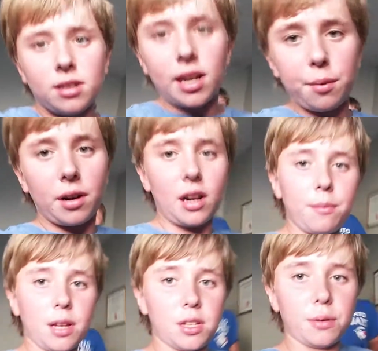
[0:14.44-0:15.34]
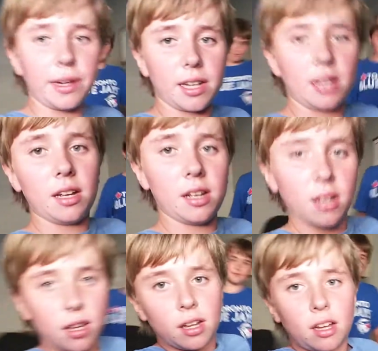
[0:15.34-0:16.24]
today we're going to be doing,
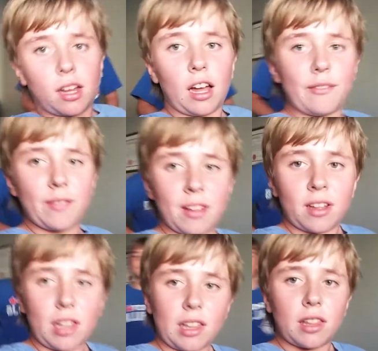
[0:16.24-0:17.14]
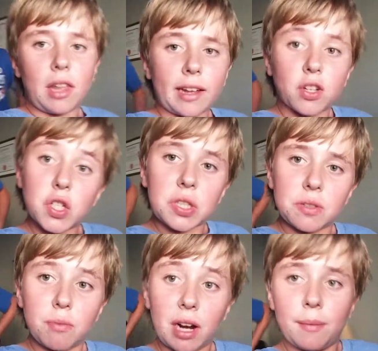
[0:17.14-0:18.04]
um, like just,
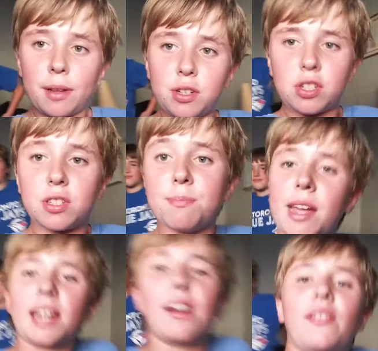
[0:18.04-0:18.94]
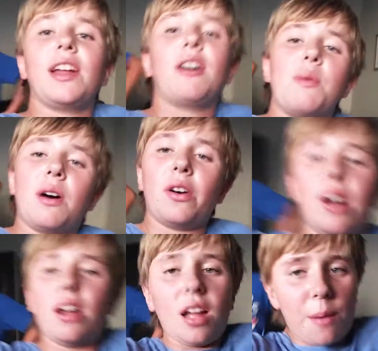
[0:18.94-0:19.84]
we're going to be just making a video about,
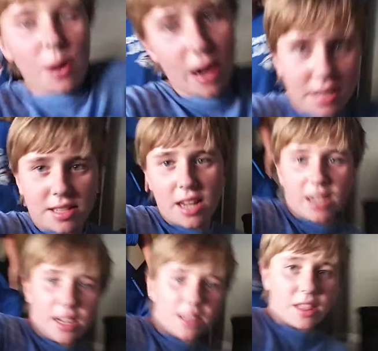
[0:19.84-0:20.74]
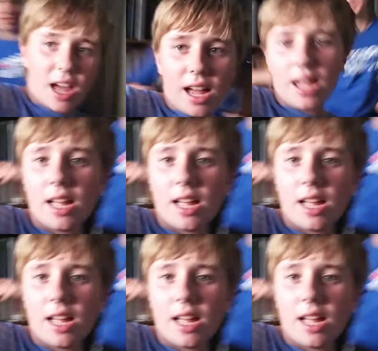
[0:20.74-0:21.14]
about us saying that,